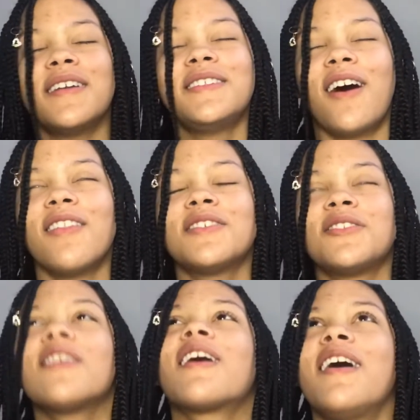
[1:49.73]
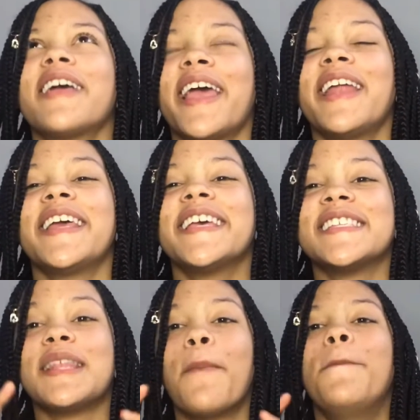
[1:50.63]
dollar store cotton candy is
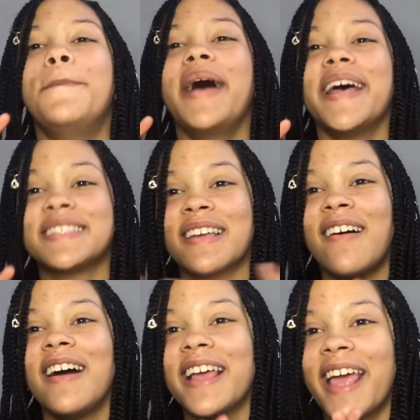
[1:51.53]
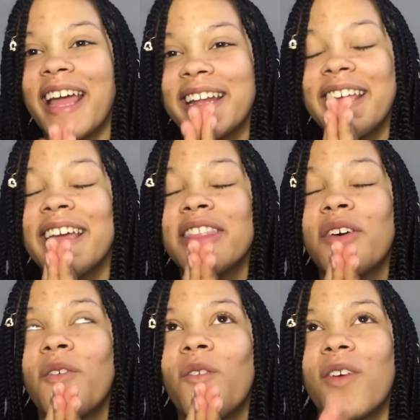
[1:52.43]
the best cotton candy in
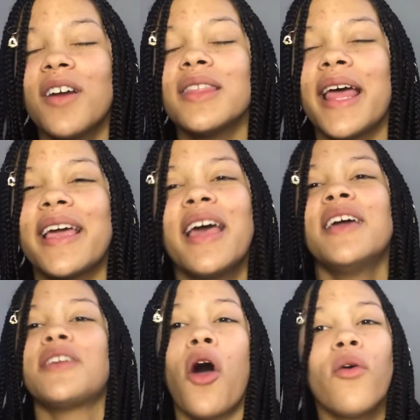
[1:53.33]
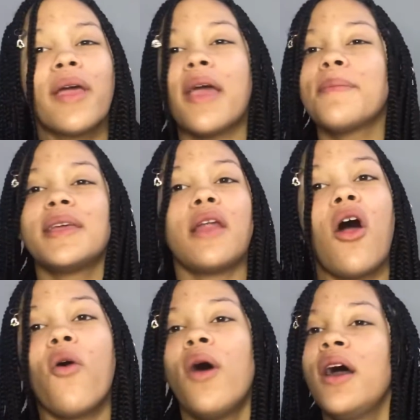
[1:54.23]
the world like don't give me
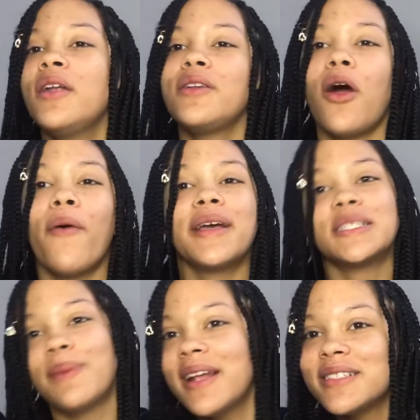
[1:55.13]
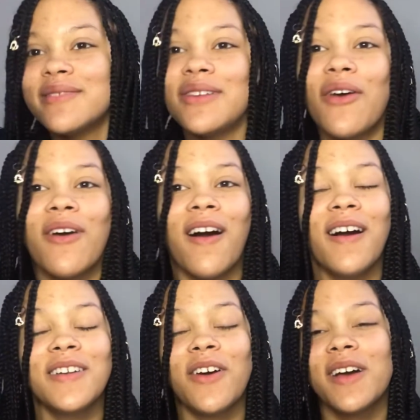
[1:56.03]
no no expensive no
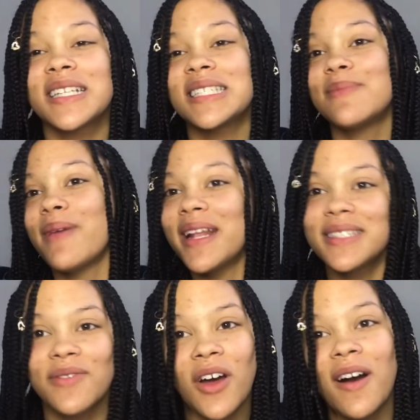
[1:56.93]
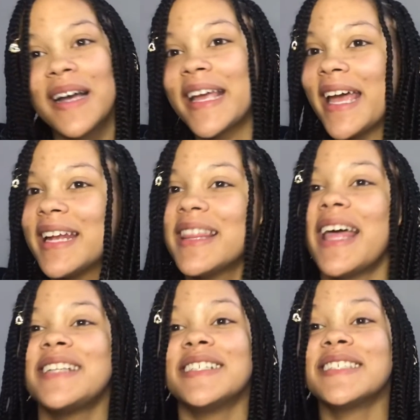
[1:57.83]
no expensive cotton candy
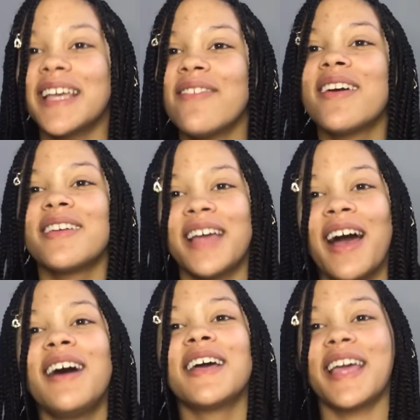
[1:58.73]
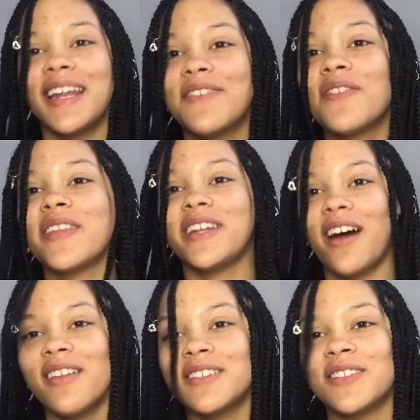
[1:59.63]
like just give me cotton candy from the
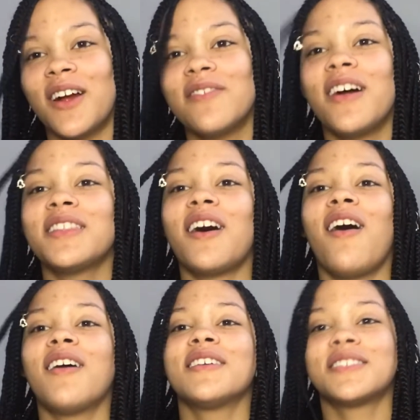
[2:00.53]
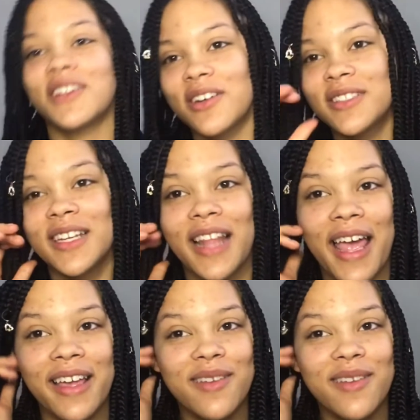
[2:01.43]
dollar store i'm not the hardest girl to like